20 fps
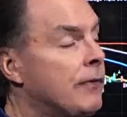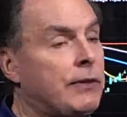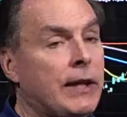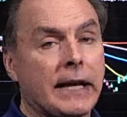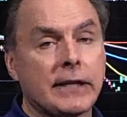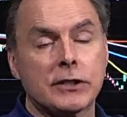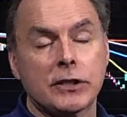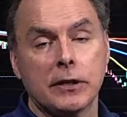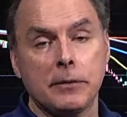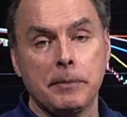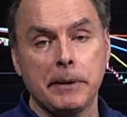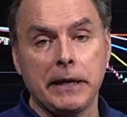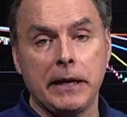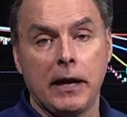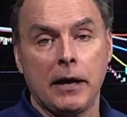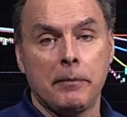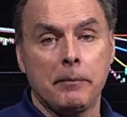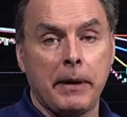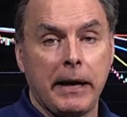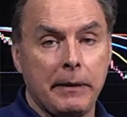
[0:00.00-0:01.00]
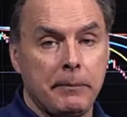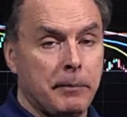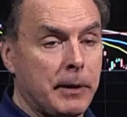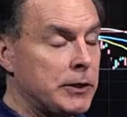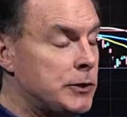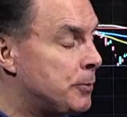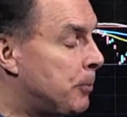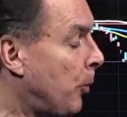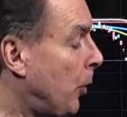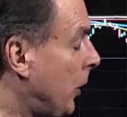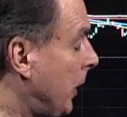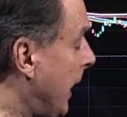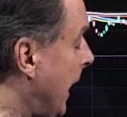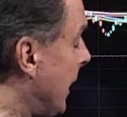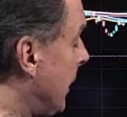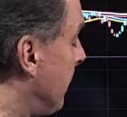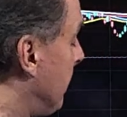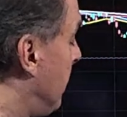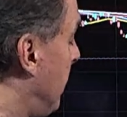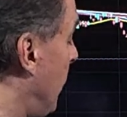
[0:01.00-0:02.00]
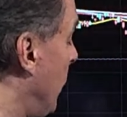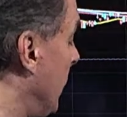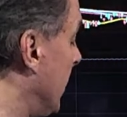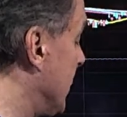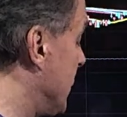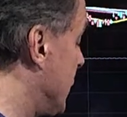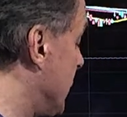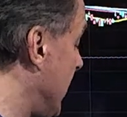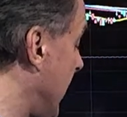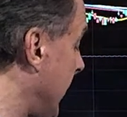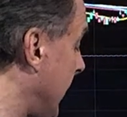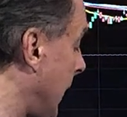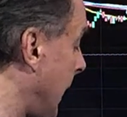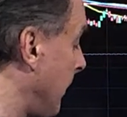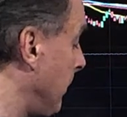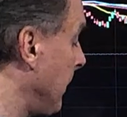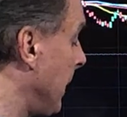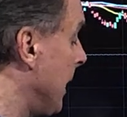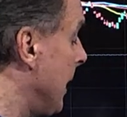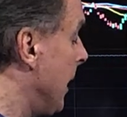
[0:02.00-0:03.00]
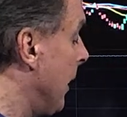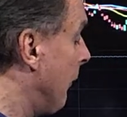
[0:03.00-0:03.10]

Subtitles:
that's going to become a much more kind of bullish setup